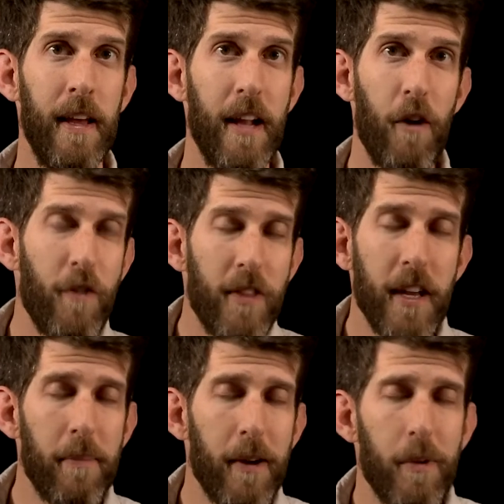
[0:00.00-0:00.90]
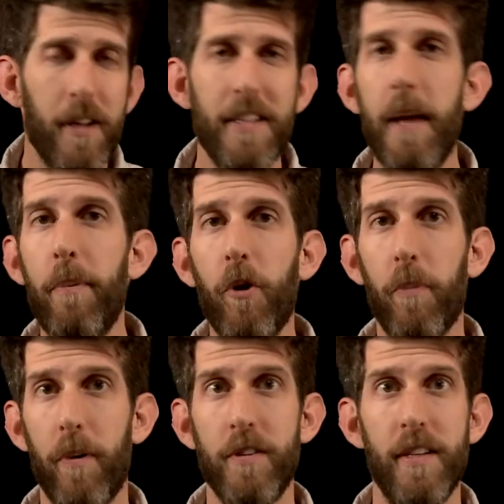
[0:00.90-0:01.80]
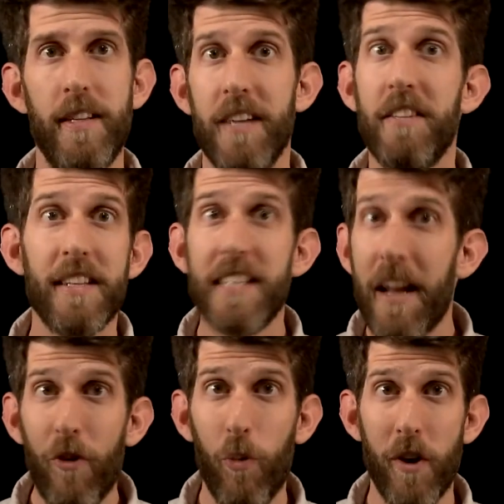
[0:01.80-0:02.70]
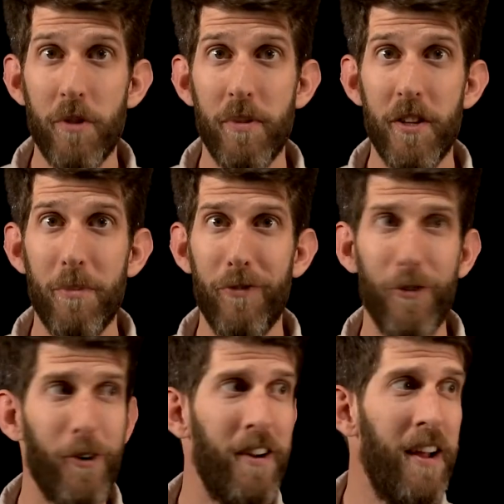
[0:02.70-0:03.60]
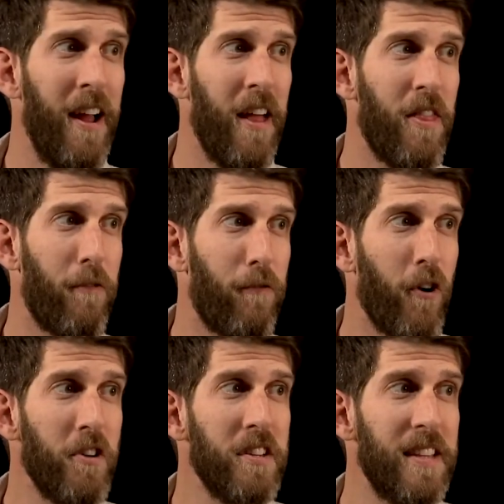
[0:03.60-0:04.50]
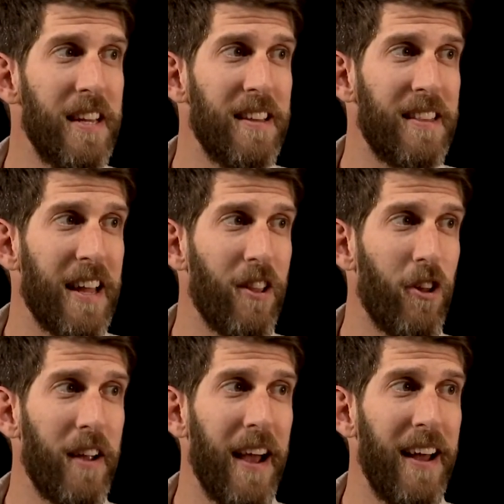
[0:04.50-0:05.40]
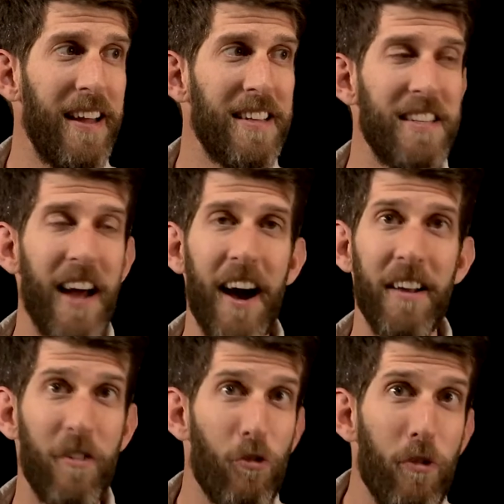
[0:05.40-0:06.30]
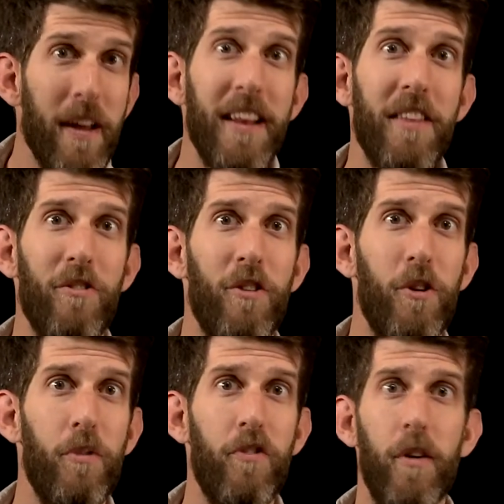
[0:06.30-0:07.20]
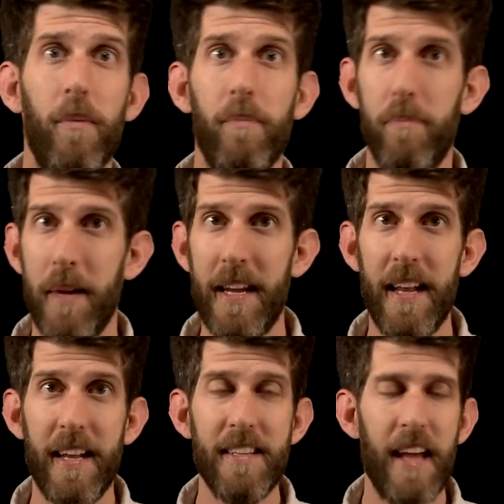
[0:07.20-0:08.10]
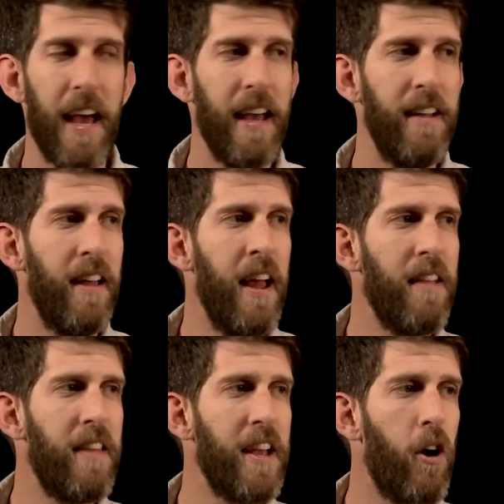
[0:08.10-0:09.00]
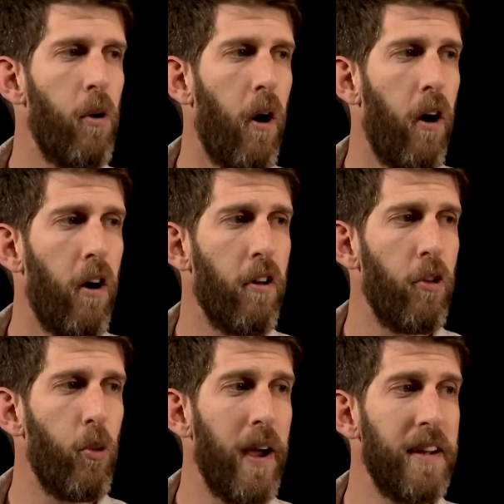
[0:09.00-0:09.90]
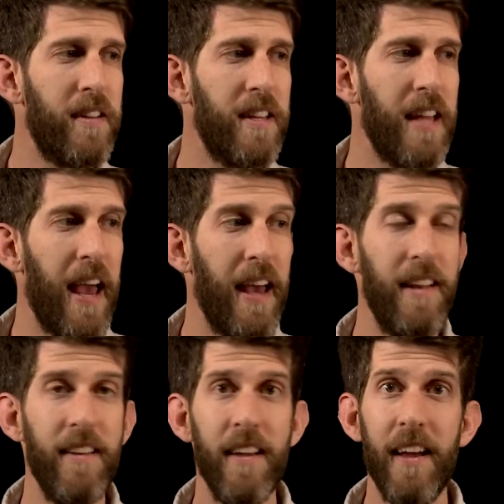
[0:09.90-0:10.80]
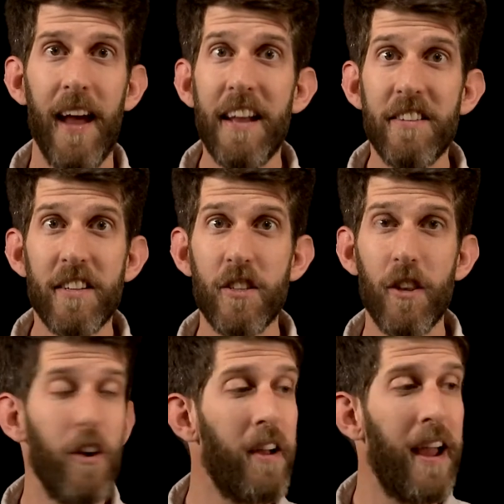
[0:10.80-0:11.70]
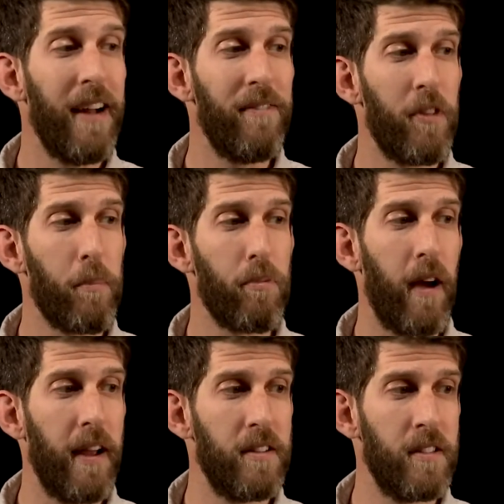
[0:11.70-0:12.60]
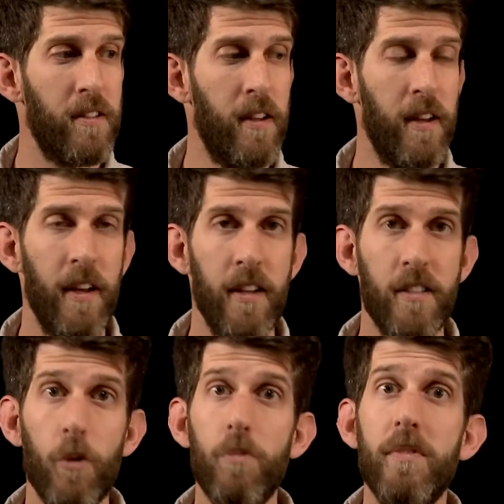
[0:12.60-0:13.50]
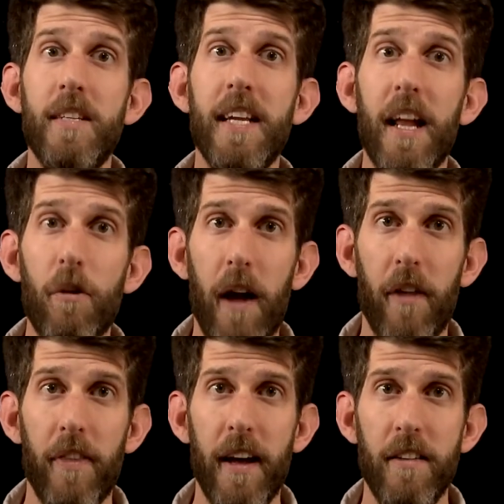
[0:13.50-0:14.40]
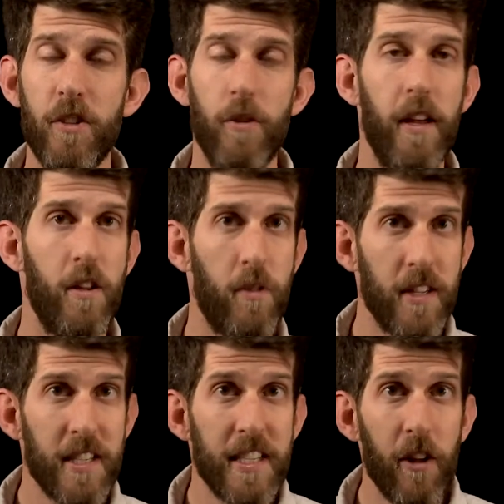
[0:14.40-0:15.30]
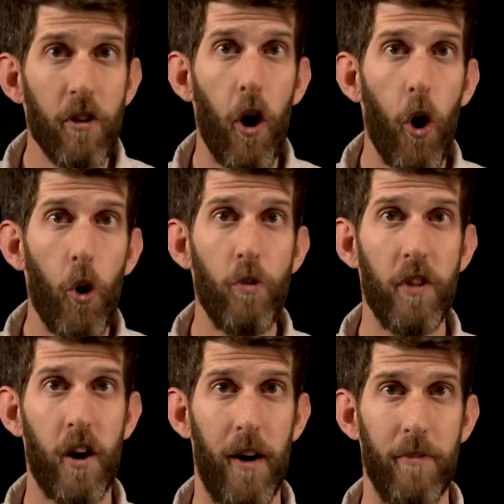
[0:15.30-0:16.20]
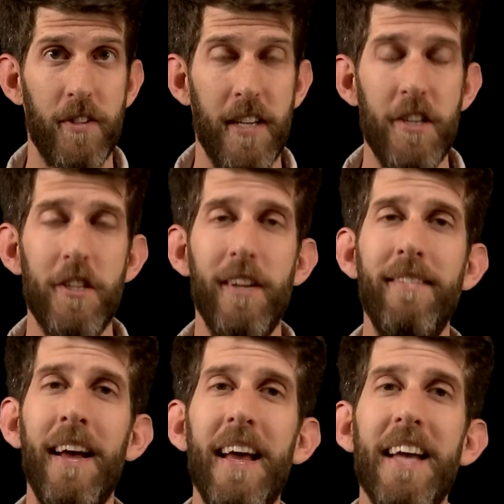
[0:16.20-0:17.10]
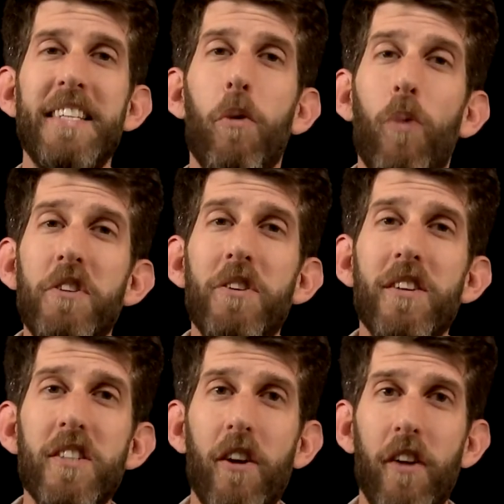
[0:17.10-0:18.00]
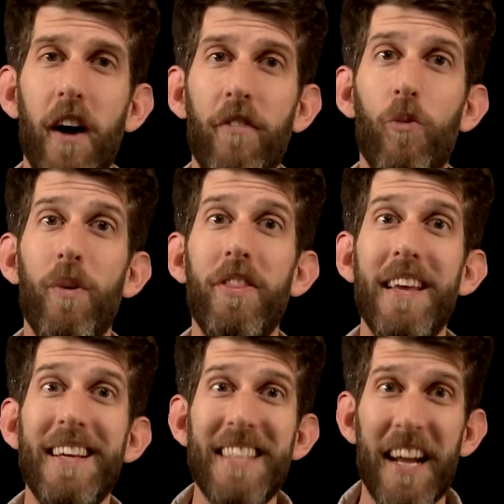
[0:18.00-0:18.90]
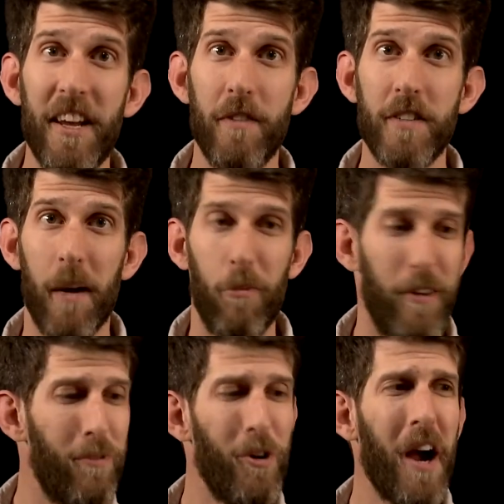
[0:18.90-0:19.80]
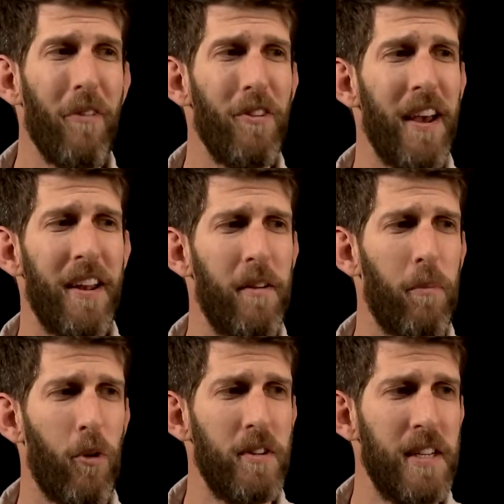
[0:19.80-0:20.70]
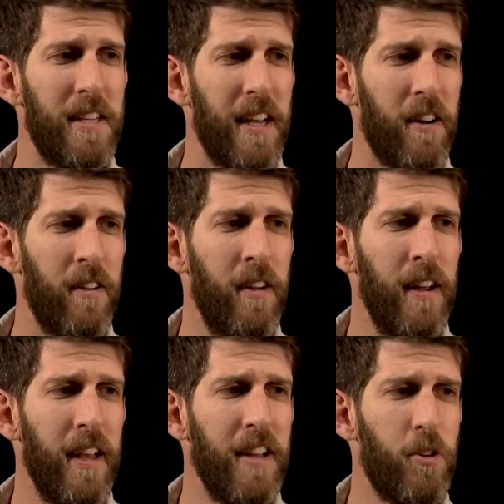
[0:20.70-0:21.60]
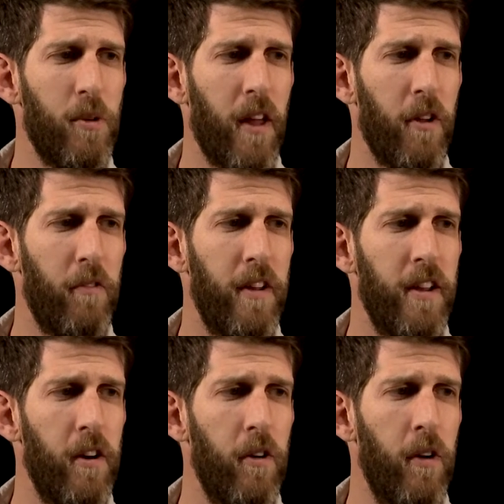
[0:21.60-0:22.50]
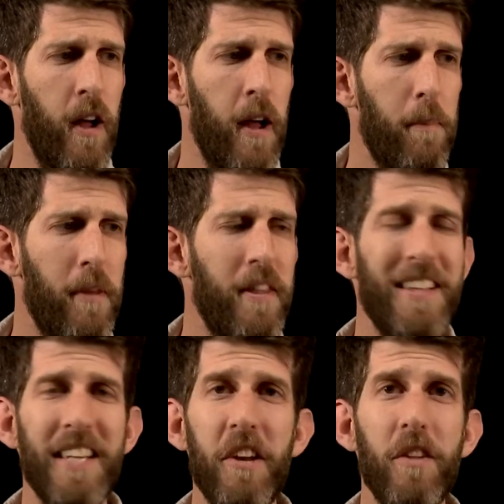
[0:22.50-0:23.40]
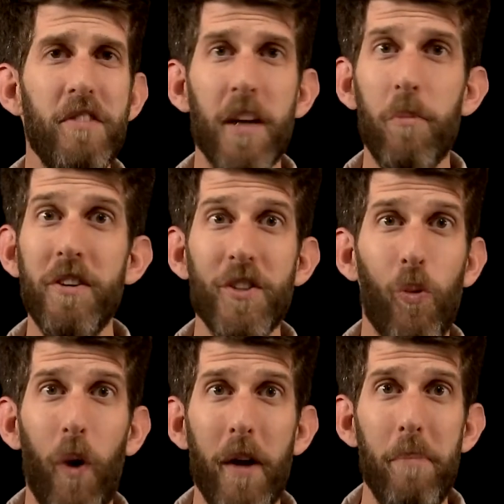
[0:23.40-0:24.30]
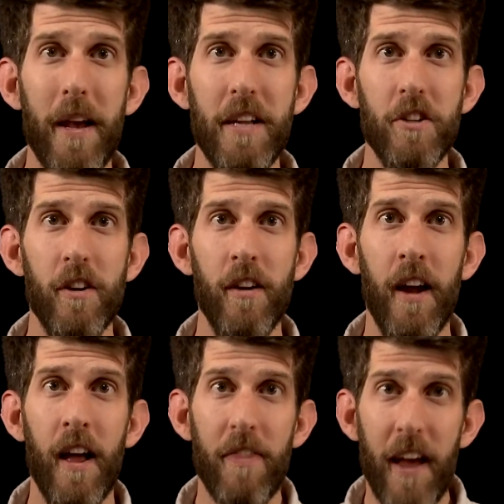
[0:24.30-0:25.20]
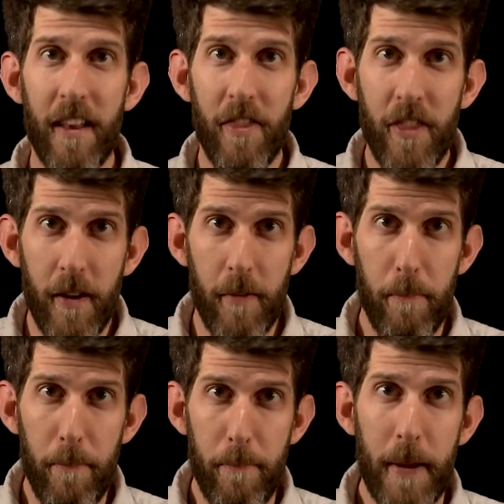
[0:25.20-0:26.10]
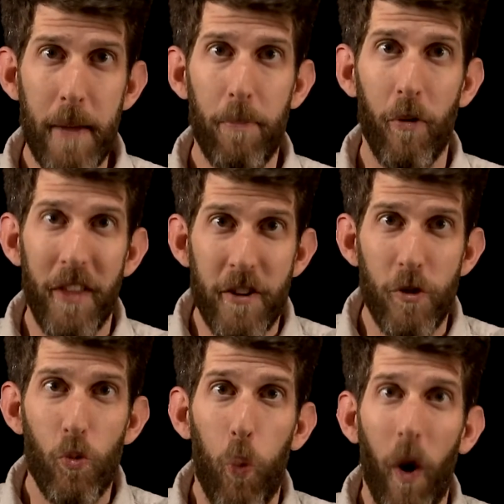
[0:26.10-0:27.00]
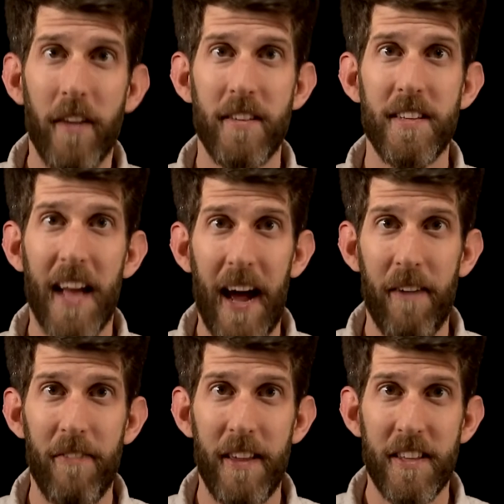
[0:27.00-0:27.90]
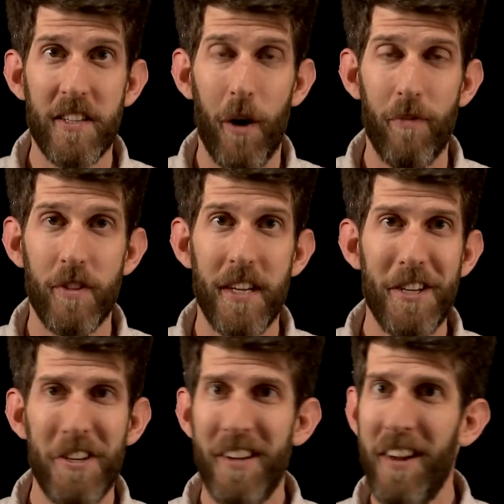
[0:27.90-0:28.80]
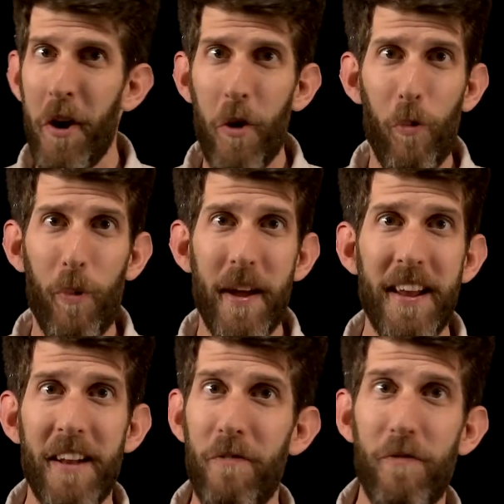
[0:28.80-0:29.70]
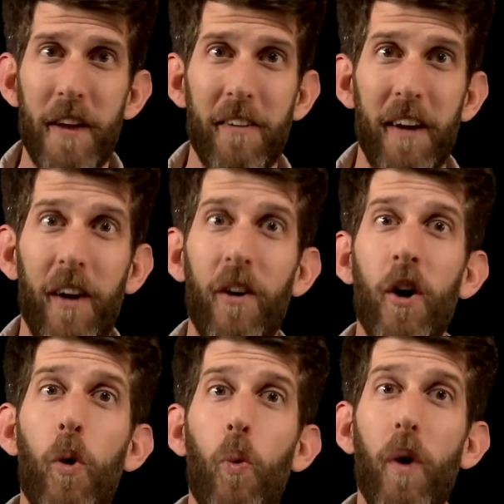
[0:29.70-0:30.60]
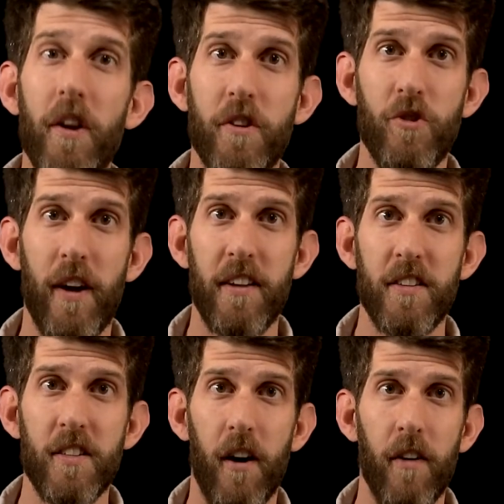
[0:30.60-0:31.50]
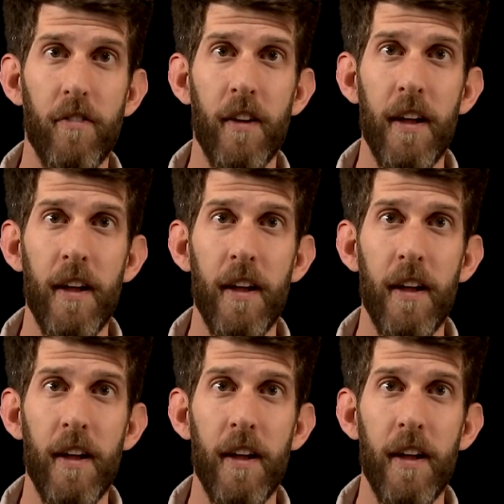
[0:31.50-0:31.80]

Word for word: Now, if you think about what a typical person does that's never worked with you before, the first thing that they look at is not reading through from beginning to end. They go all the way to the end and just look at the price. So to get around that, so that you can still own the conversation, is I want you to start off with the executive summary. We'll cover that in a more detail into another video, but the executive summary is a one-pager that the people that you want to have in this conversation read and figure out what you're trying to solve.